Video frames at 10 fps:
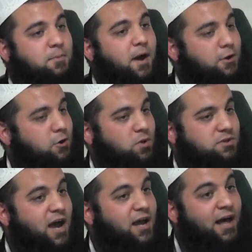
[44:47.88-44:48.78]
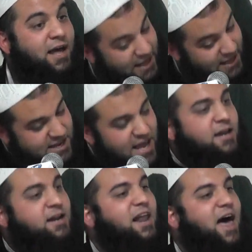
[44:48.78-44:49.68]
subhanahu wa ta'ala. He's
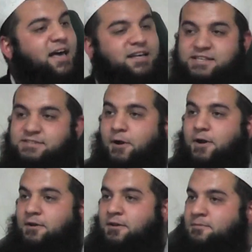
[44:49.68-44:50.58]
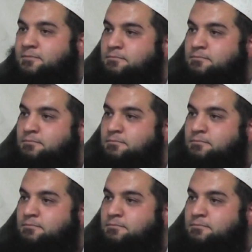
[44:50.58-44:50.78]
taken Allah as his friend.